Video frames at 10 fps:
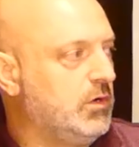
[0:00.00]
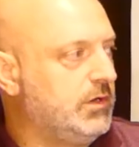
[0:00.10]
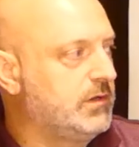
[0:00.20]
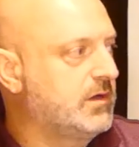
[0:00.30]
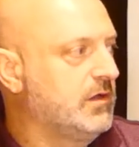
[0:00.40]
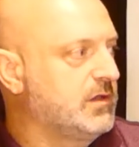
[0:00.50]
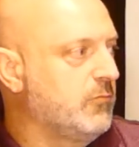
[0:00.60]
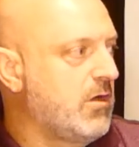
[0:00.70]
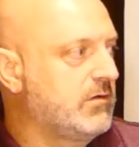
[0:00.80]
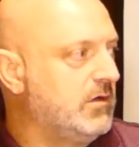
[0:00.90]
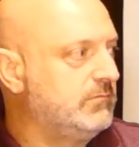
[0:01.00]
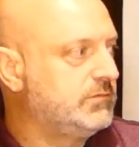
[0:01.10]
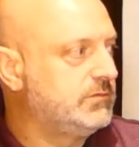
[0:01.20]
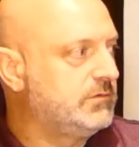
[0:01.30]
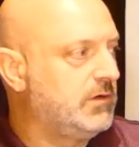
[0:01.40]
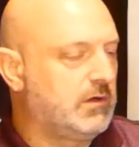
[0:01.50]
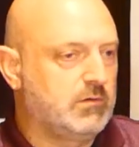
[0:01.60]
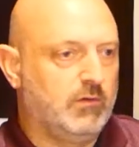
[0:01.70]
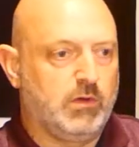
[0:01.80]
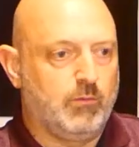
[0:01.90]
is customer outcome.
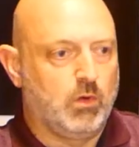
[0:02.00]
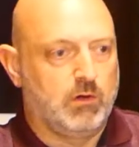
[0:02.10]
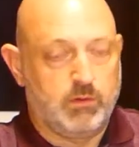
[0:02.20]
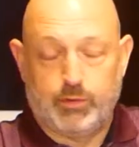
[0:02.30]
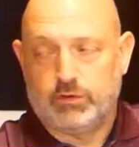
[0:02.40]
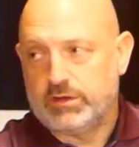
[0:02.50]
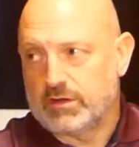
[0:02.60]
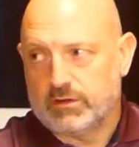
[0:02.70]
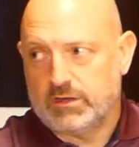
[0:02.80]
Why are we putting these guys into